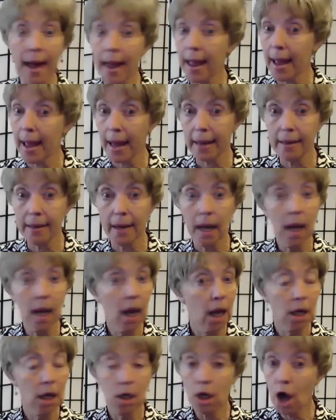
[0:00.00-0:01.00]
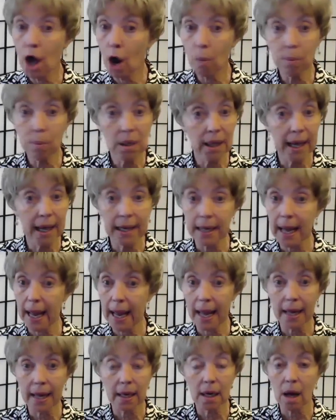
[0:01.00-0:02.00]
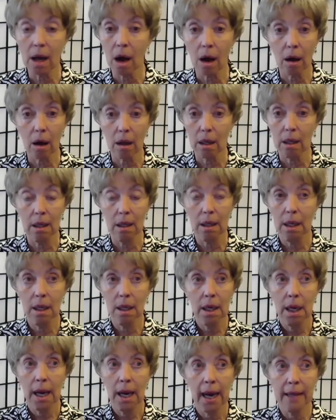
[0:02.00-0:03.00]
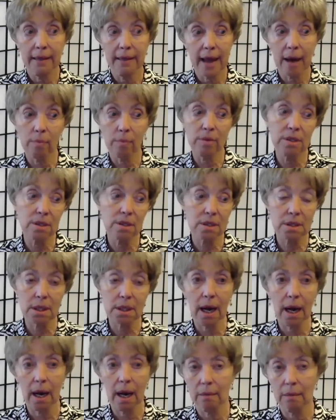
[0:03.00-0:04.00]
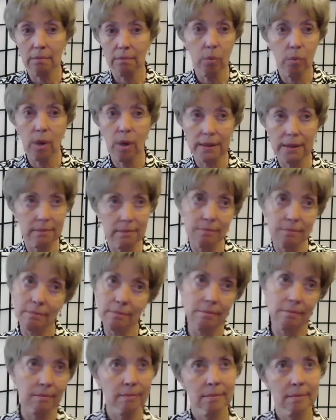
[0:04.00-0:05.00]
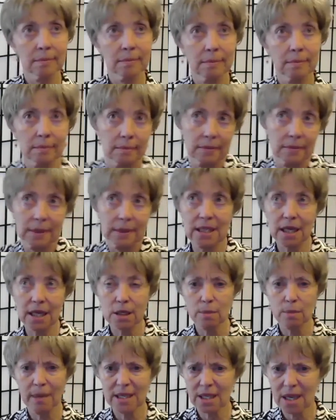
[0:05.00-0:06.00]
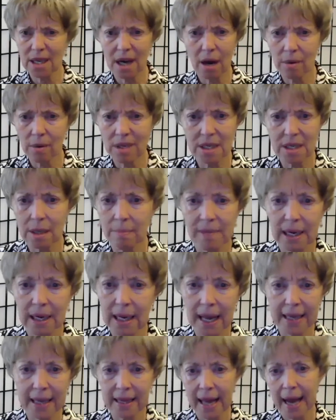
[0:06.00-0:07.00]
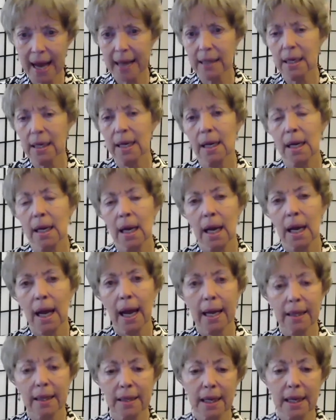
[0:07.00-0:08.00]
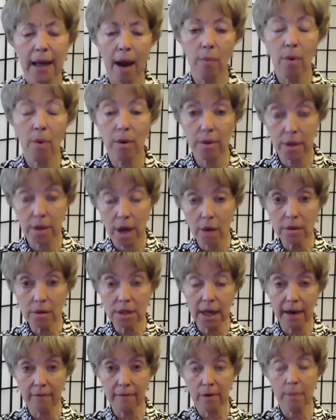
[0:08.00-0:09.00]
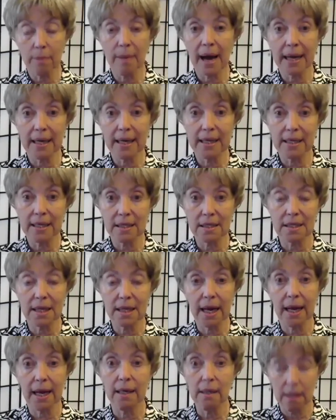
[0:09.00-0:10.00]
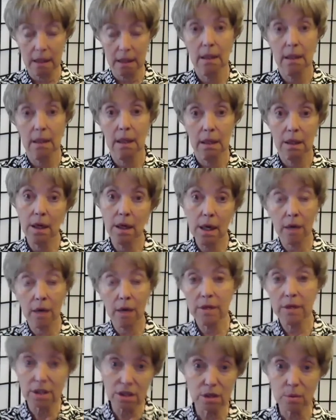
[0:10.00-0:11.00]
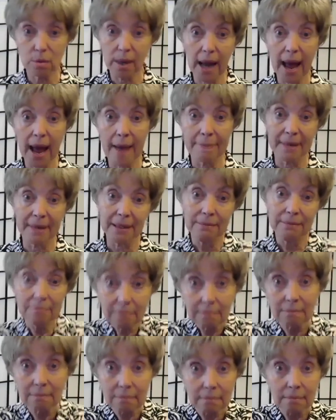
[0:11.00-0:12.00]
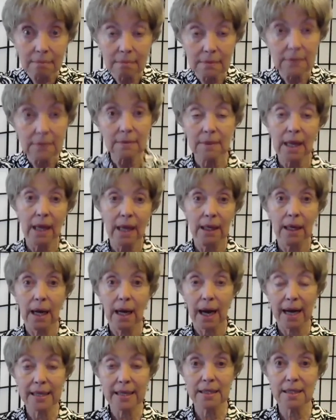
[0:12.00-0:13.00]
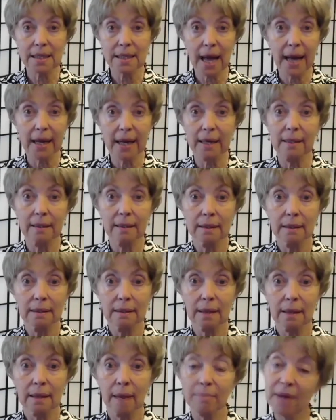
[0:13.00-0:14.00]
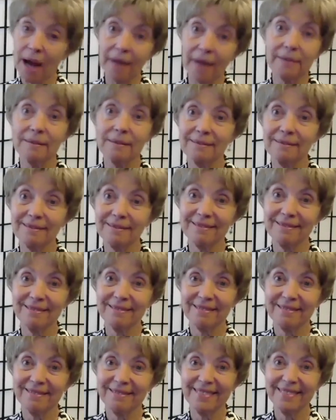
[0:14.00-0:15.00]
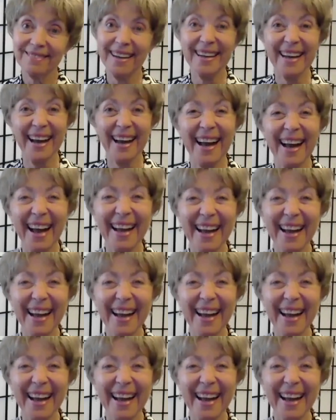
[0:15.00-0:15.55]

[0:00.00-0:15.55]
ahead, no plan ahead at all. And that was uh, what, six months ago or something like that. And then I wrote a note to everybody that said, you know, this is what happened. I decided I'm done. That's,